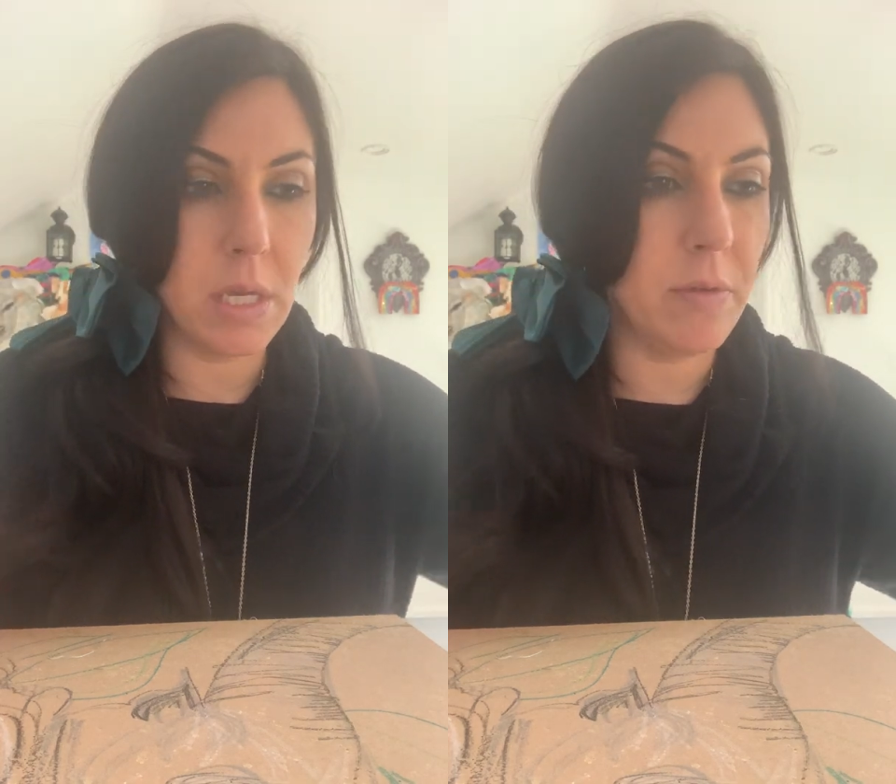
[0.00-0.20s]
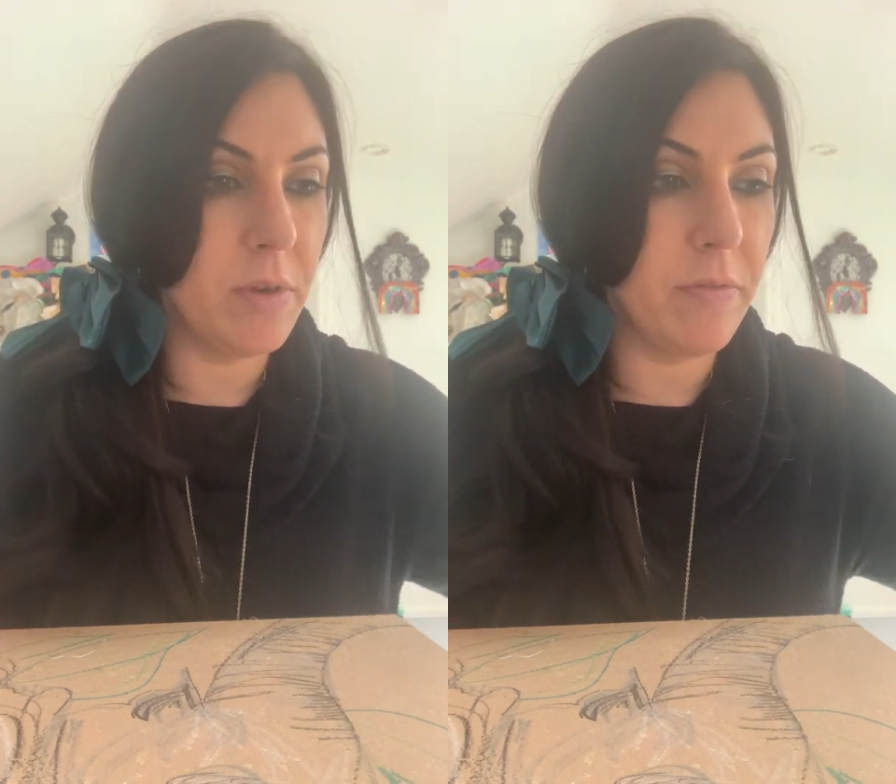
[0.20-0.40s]

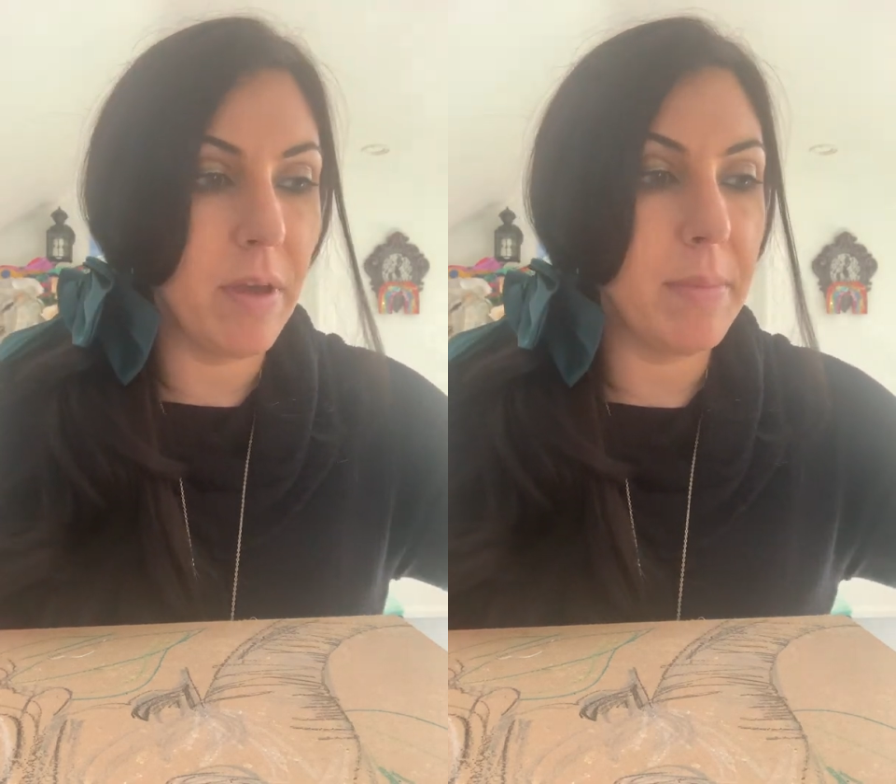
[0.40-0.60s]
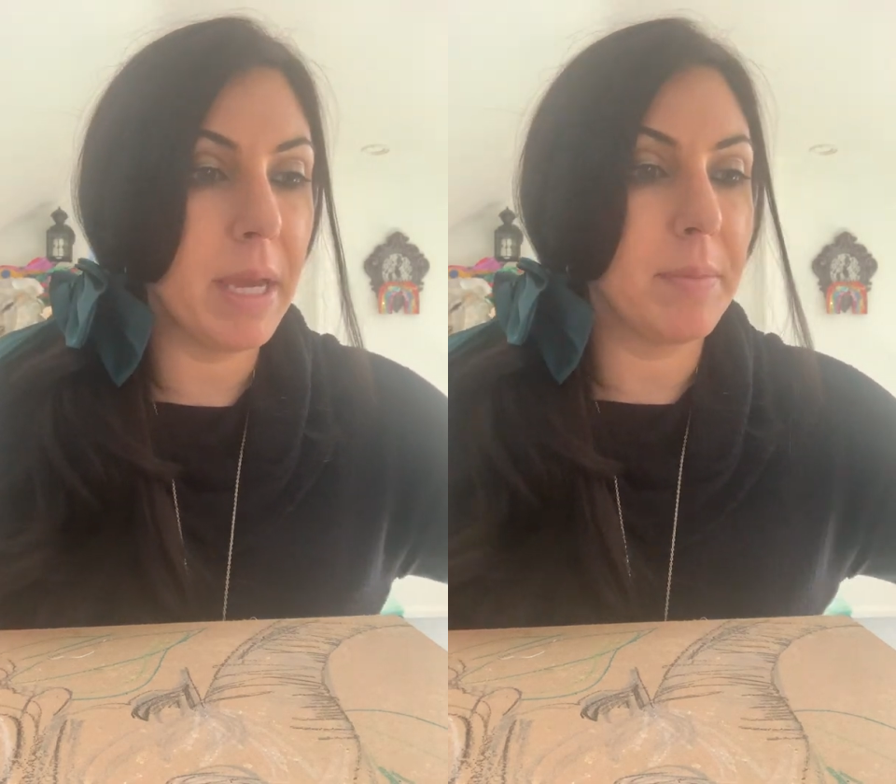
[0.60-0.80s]
even if
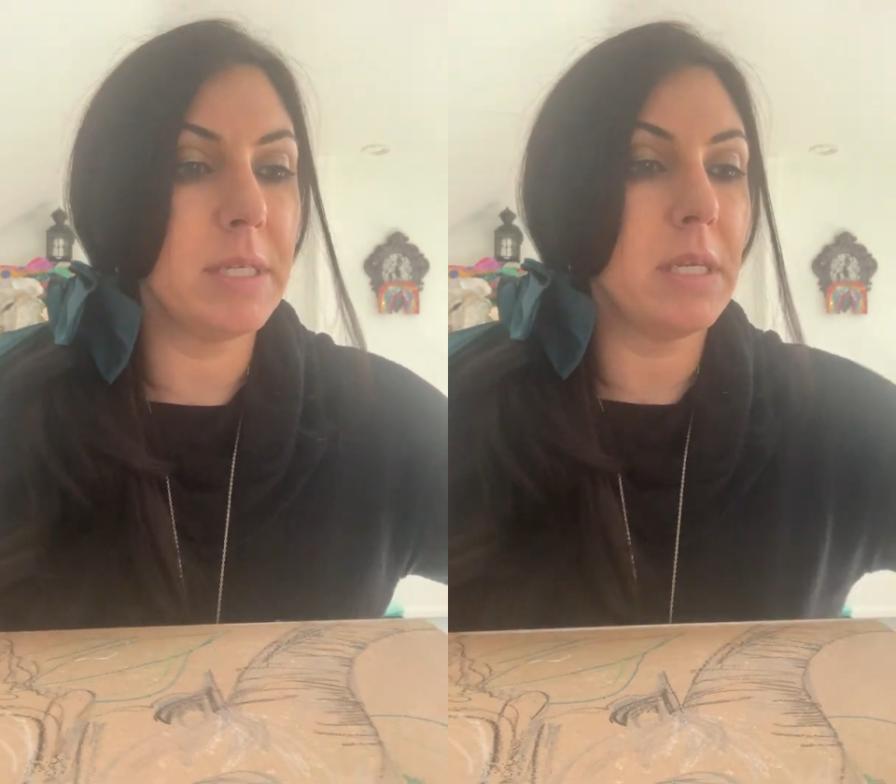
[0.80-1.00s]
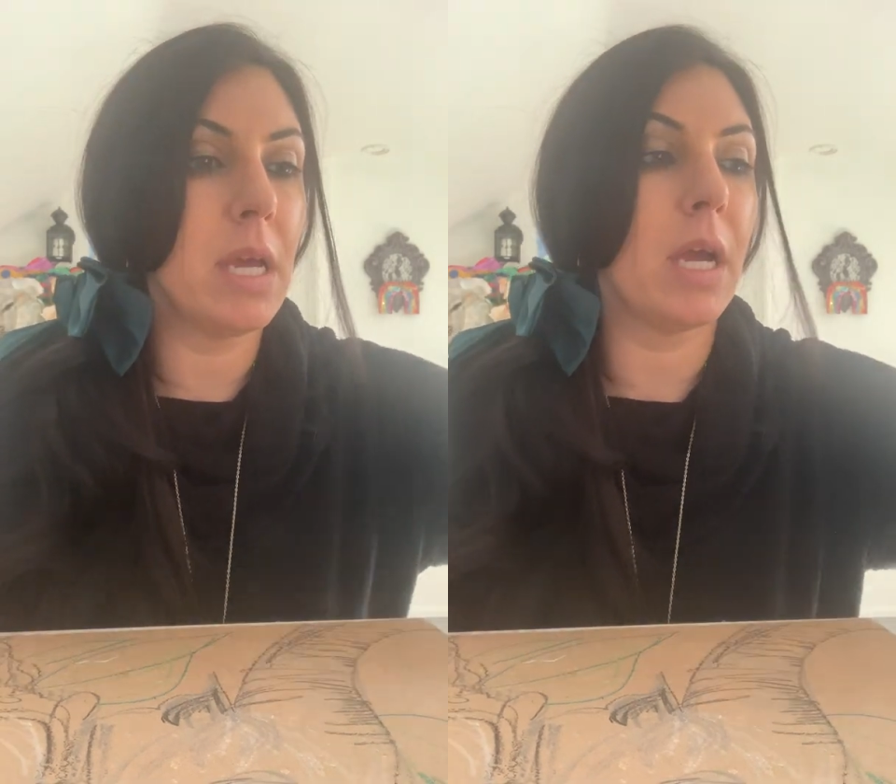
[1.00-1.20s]
I make a
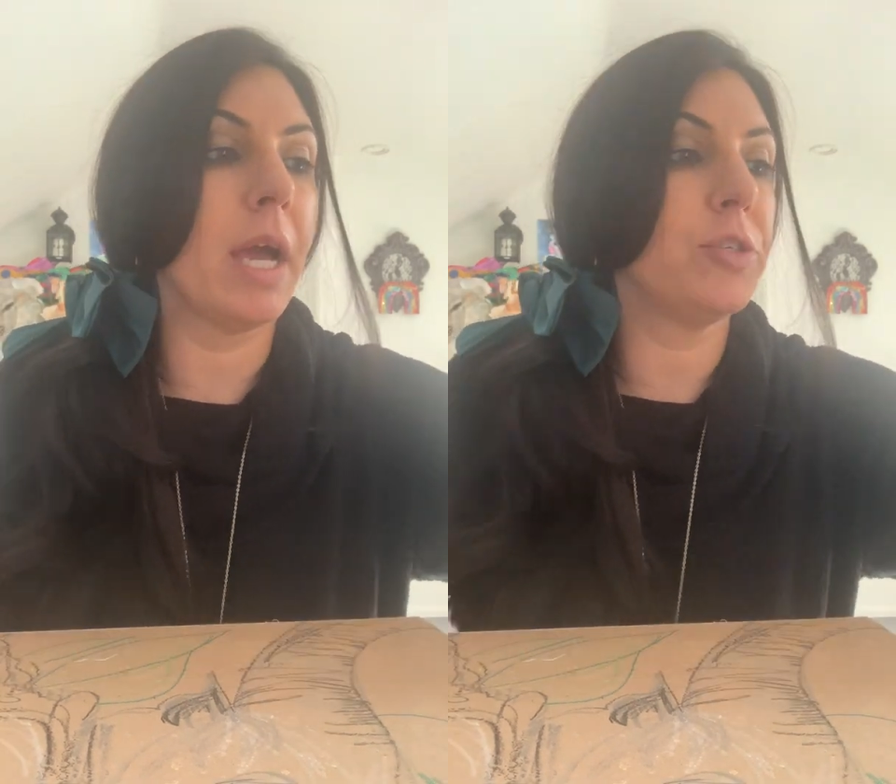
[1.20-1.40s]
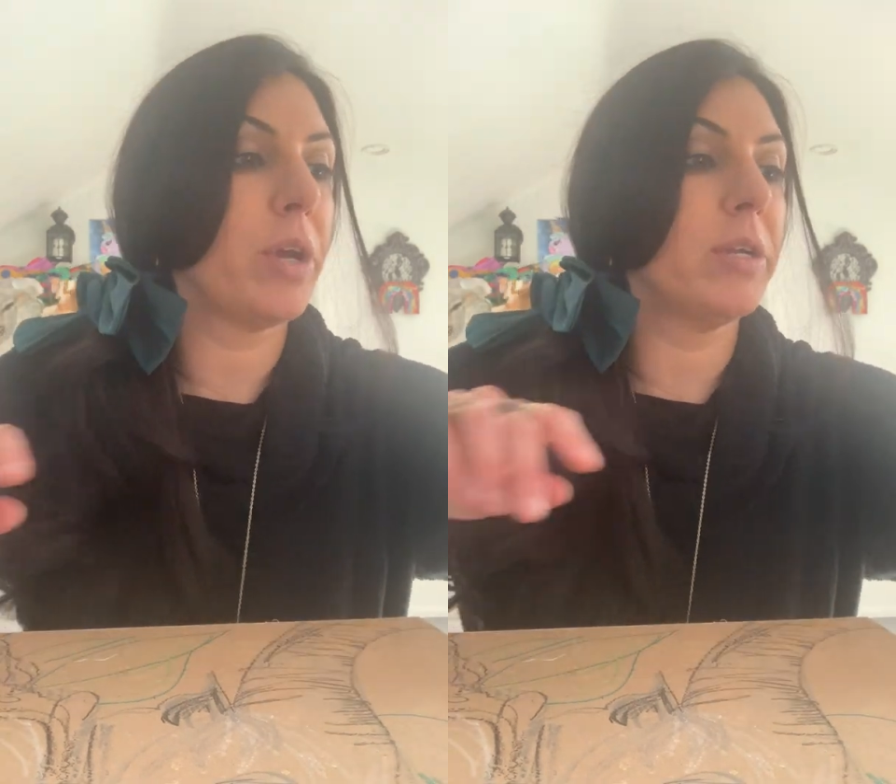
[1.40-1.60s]
mistake,
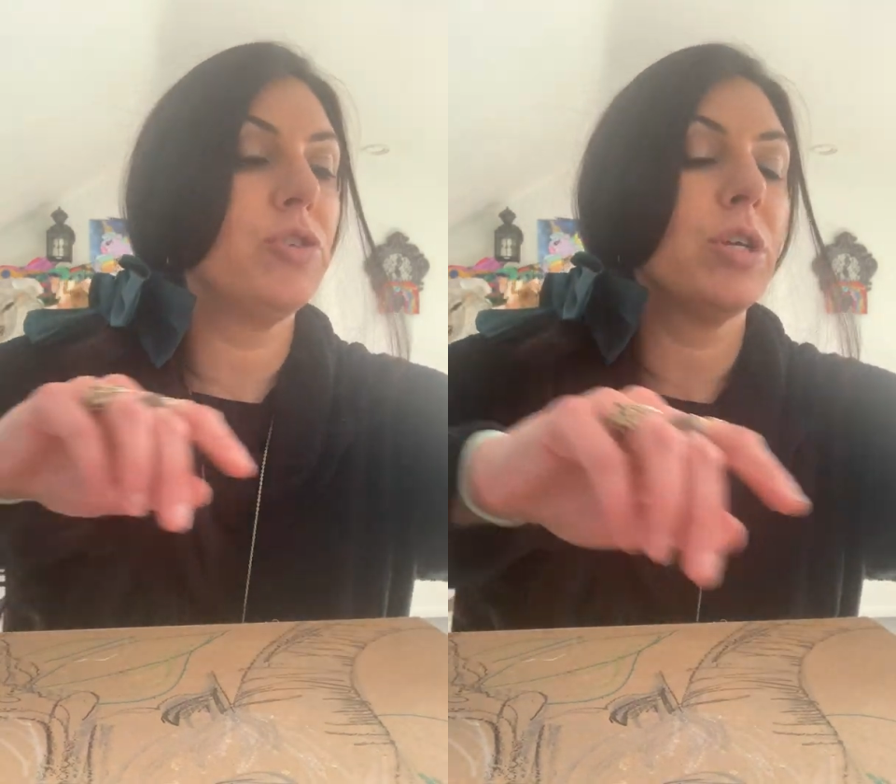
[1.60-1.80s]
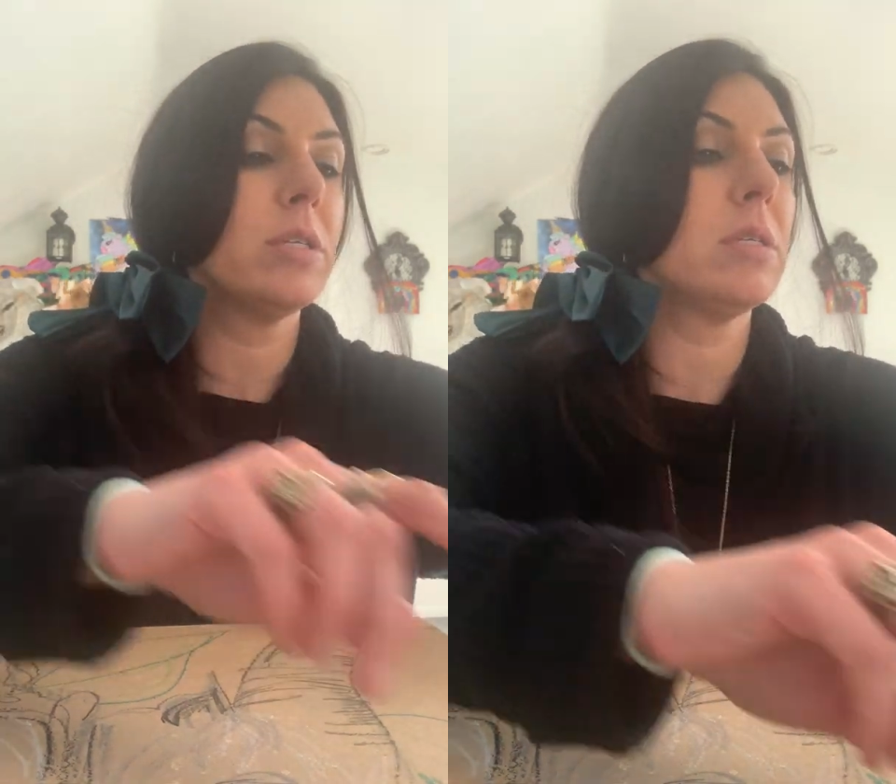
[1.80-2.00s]
I try to
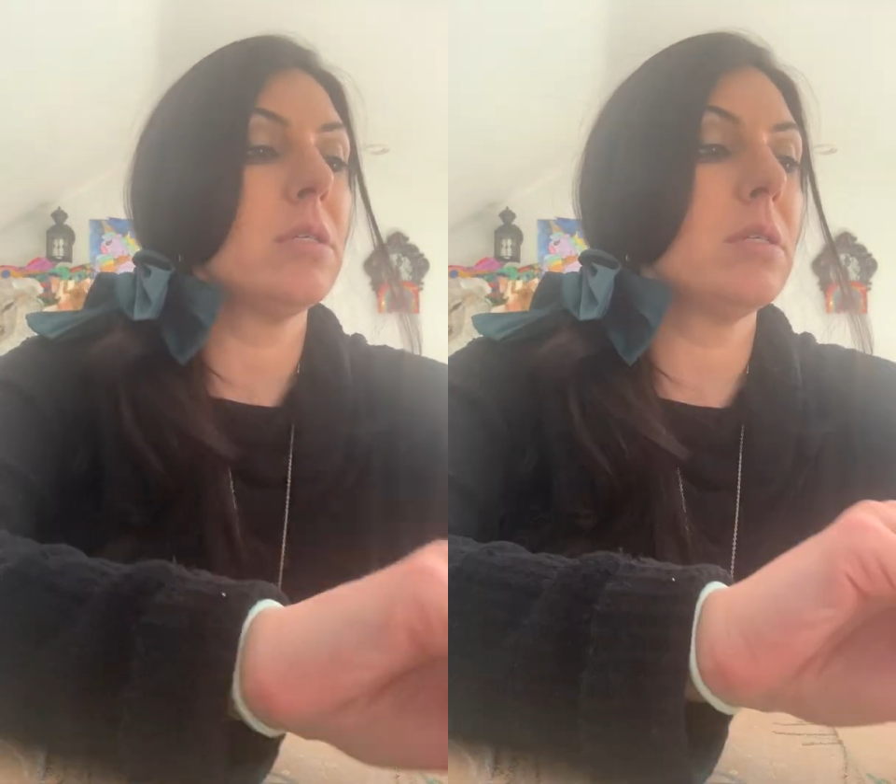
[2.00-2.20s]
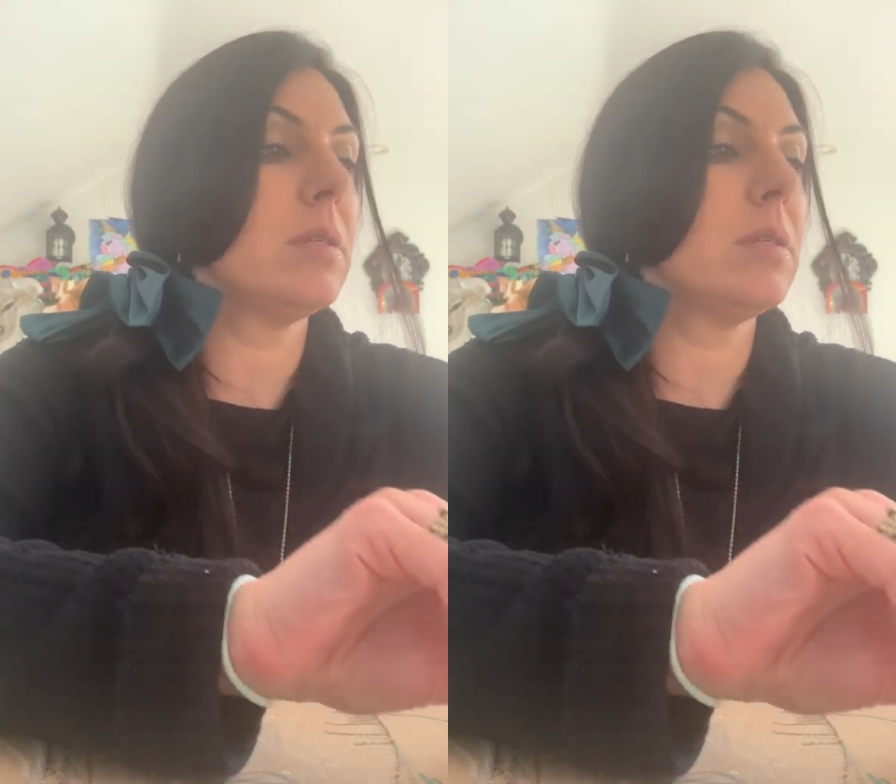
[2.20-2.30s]
just